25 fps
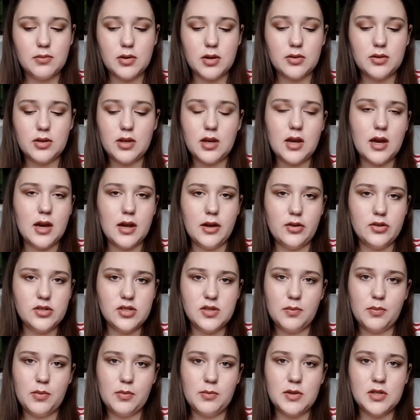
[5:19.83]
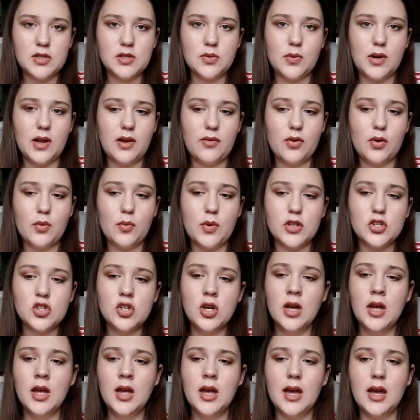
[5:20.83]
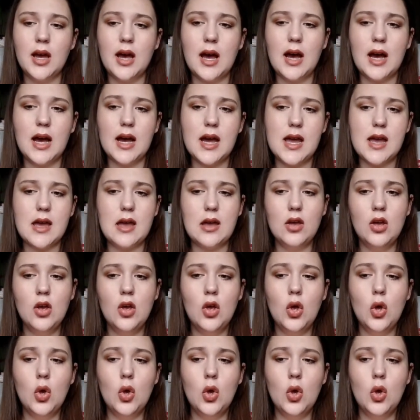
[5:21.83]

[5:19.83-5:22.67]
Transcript: probably like iron supplements or whatever, which I